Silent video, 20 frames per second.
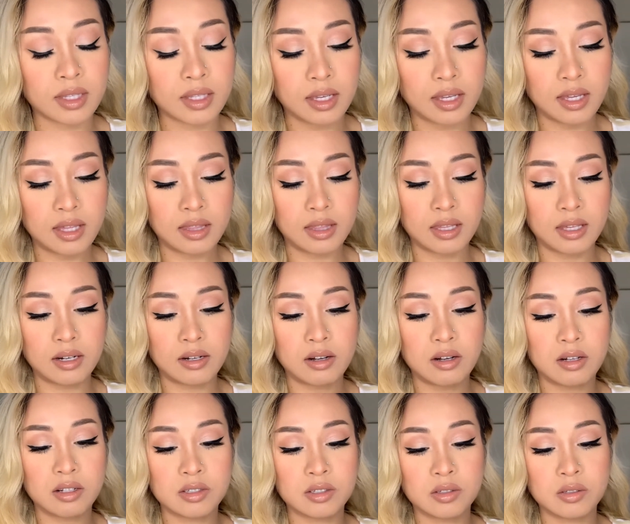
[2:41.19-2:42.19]
And then
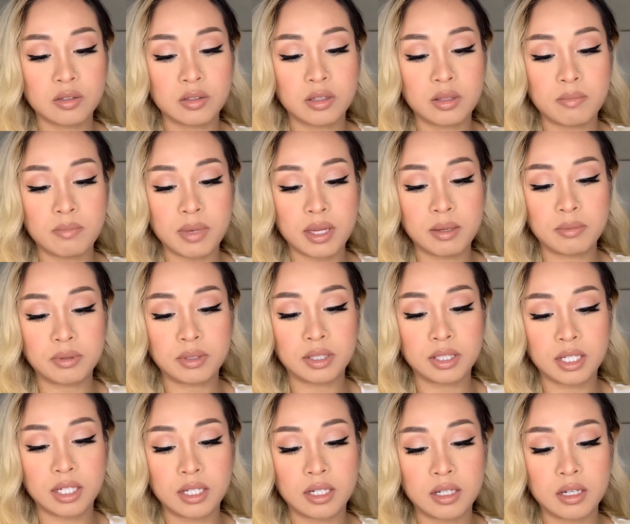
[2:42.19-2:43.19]
also the
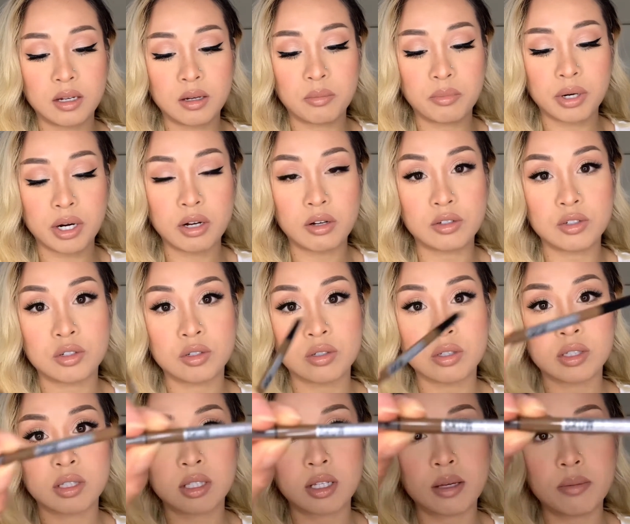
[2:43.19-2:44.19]
Maybelline Brow Ultra
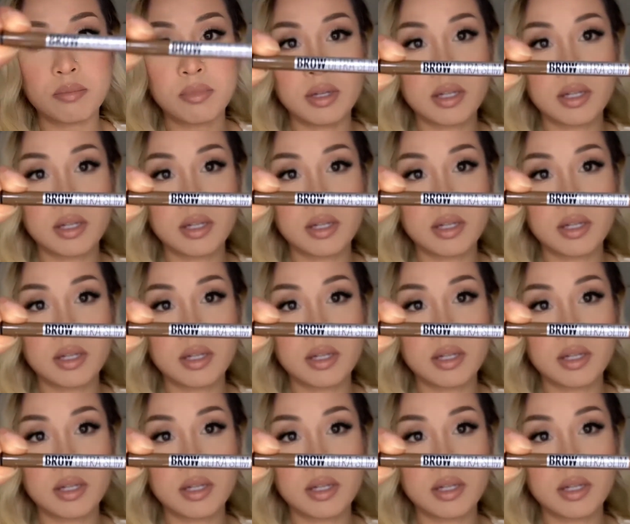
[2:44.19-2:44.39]
Slim.